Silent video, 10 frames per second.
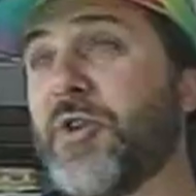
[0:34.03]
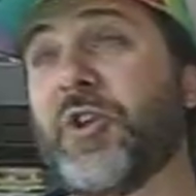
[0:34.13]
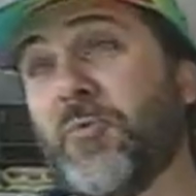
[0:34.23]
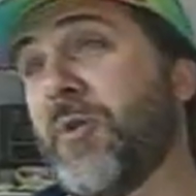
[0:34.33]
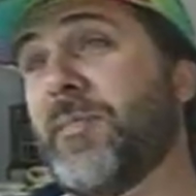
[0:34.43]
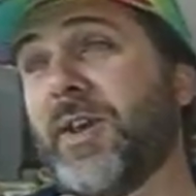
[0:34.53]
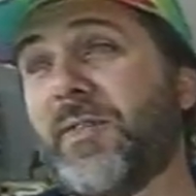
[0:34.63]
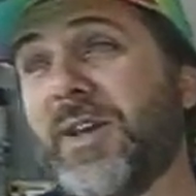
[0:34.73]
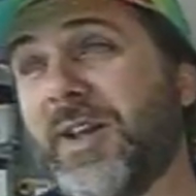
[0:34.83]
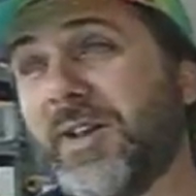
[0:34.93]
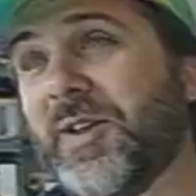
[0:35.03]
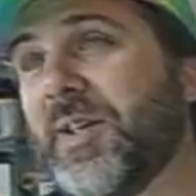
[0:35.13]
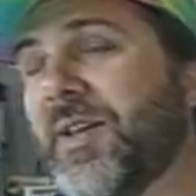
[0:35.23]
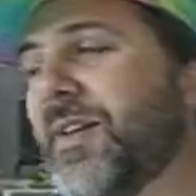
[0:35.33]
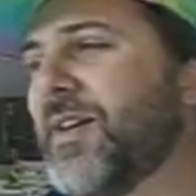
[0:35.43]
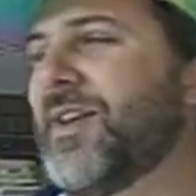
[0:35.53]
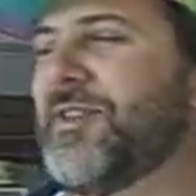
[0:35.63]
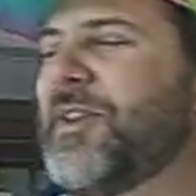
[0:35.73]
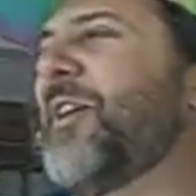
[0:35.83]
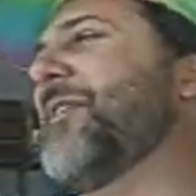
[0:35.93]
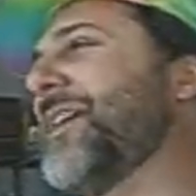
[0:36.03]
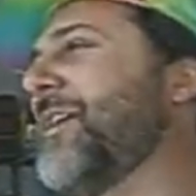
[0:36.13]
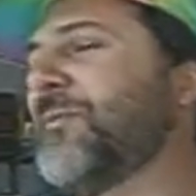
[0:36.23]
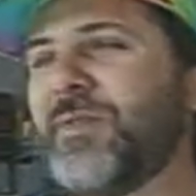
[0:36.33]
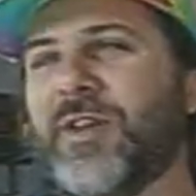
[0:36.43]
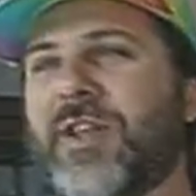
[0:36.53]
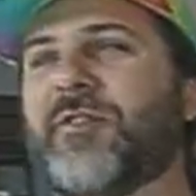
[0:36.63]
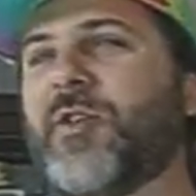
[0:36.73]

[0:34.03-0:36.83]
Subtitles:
true believers who is committed to finding an